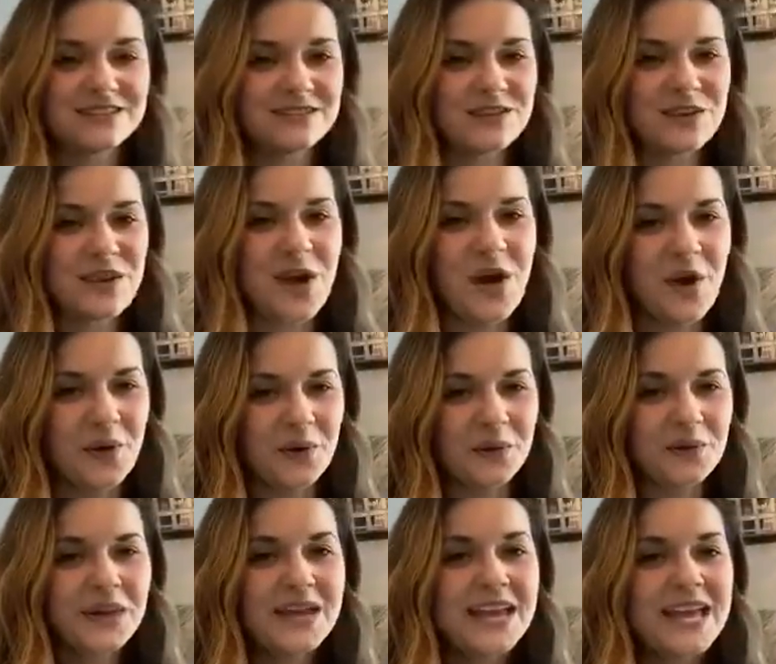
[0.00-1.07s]

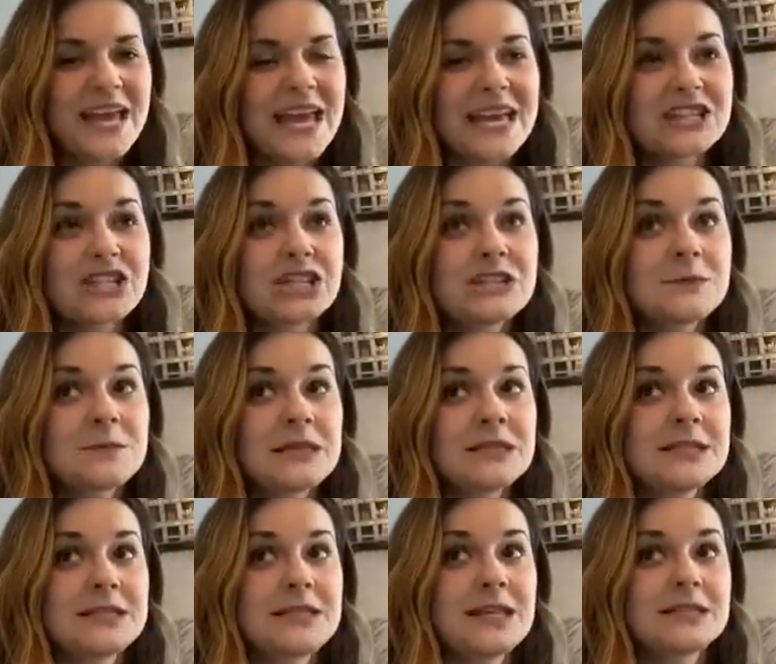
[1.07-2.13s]
No, it just
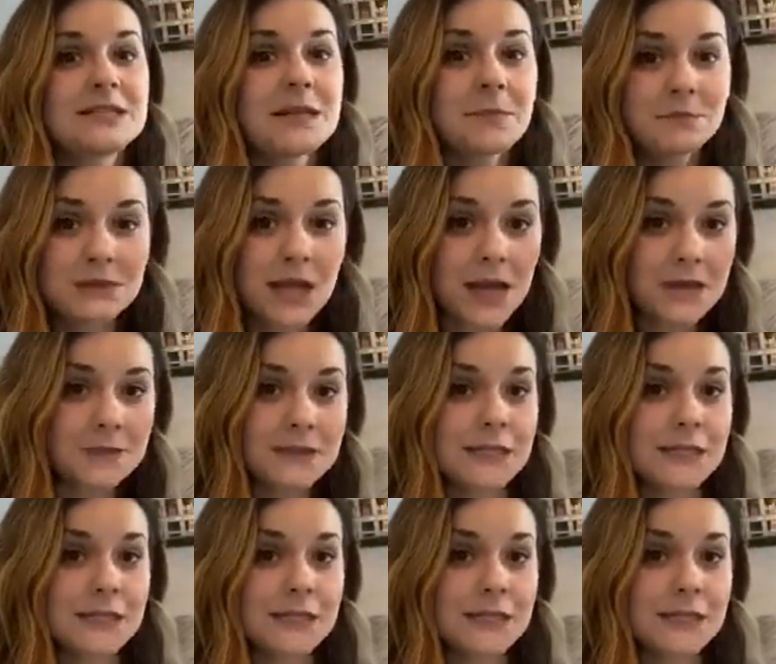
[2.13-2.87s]
means that sometimes